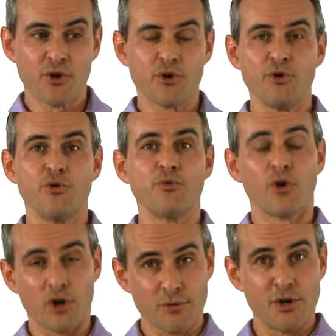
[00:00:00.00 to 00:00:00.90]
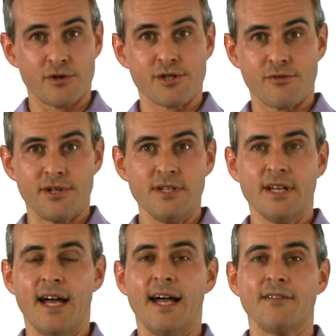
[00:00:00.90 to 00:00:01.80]
who will go to a nursery
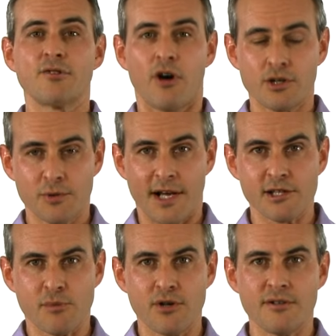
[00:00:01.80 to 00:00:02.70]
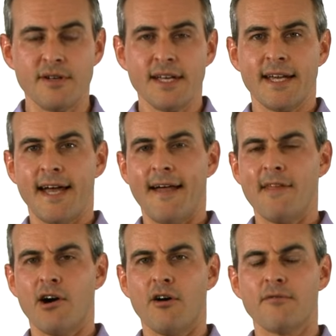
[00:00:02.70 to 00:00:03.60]
and talk to an expert, and
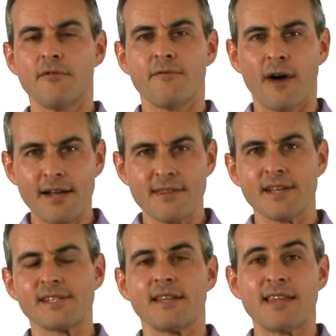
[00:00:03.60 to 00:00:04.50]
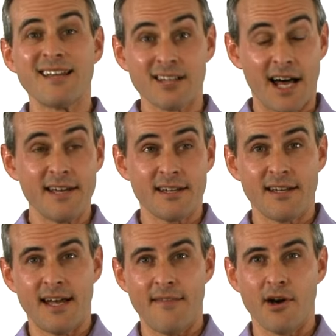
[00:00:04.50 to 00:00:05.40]
they'll find things that they like,
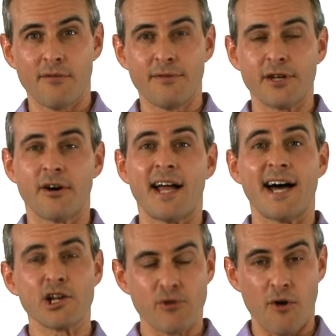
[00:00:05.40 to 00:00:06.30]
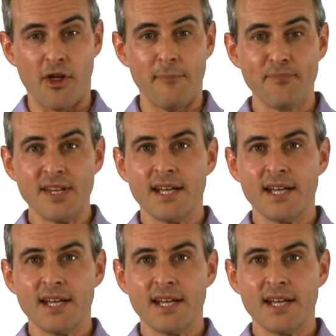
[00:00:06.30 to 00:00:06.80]
and they'll figure out how to grow them,